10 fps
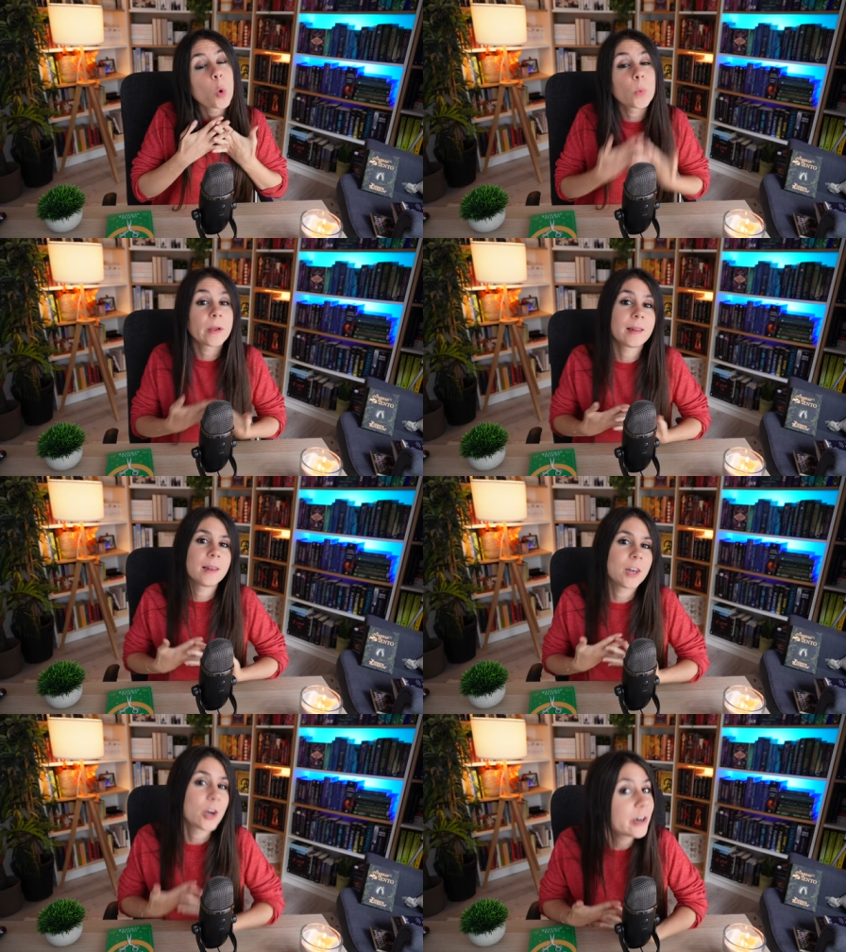will
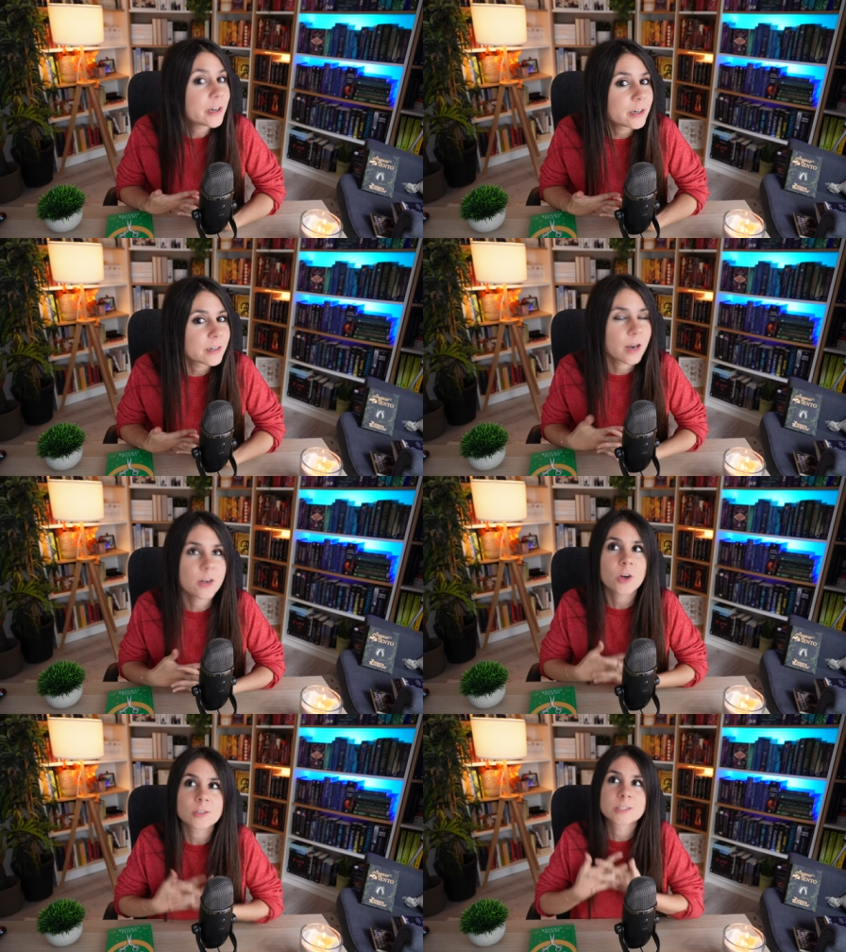learn
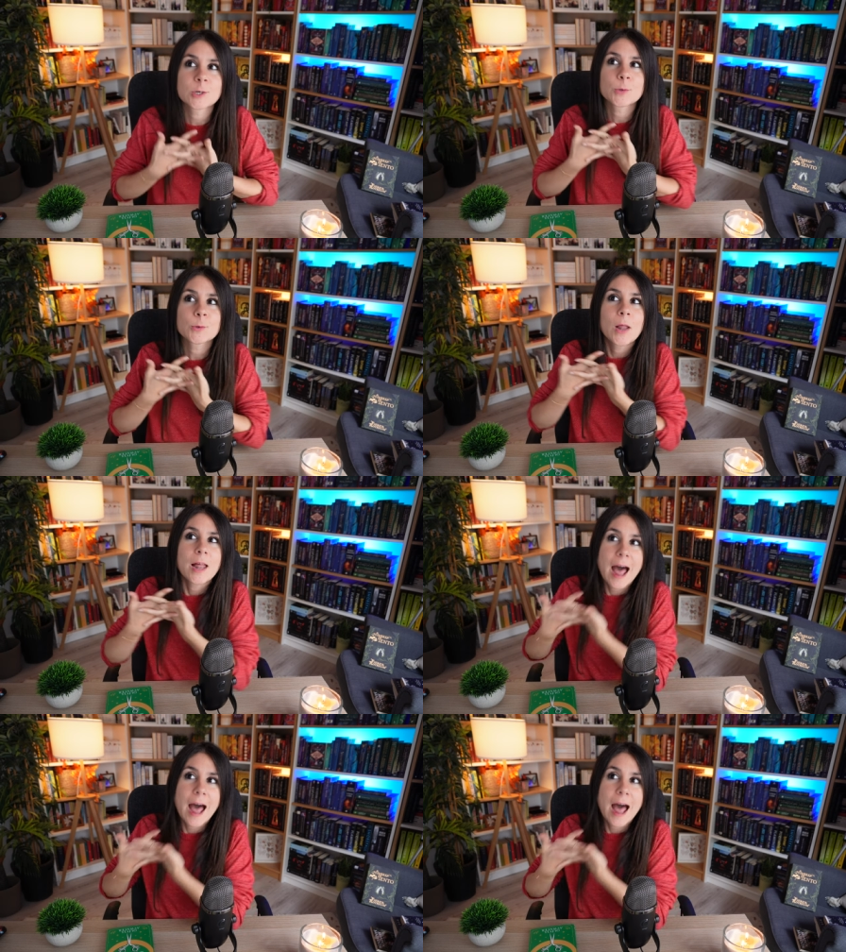not so